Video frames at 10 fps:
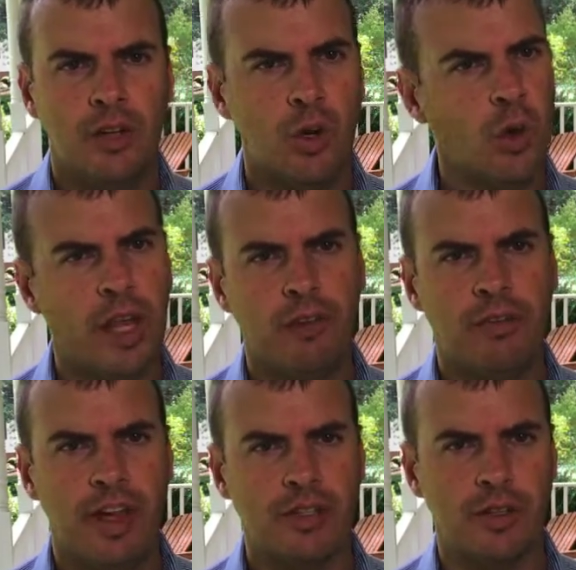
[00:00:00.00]
Don't let it
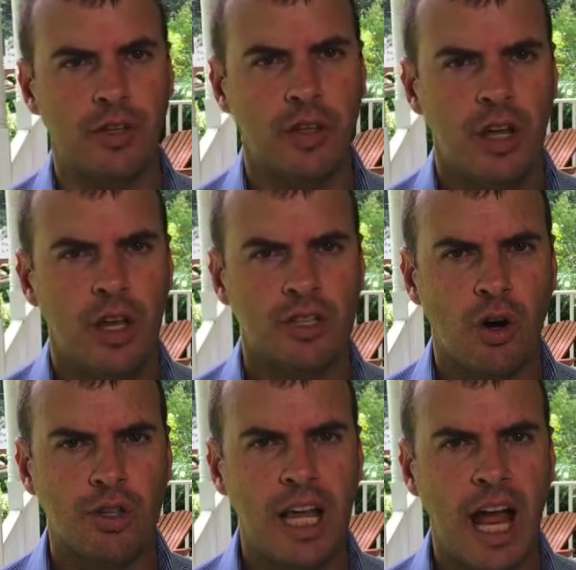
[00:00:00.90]
fester.
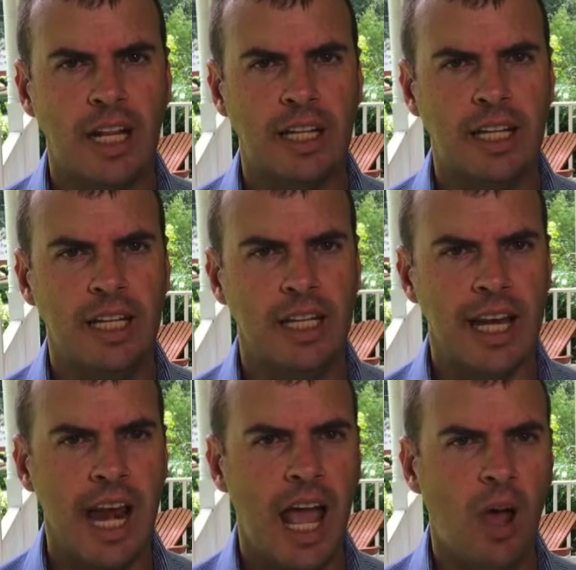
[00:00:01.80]
Start tackling it
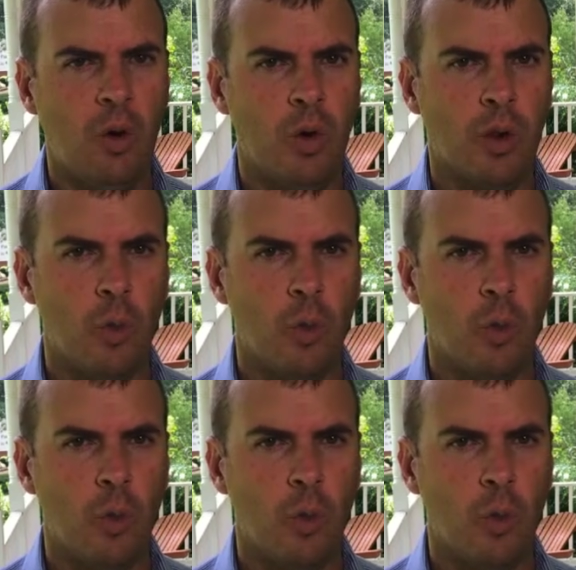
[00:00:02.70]
now,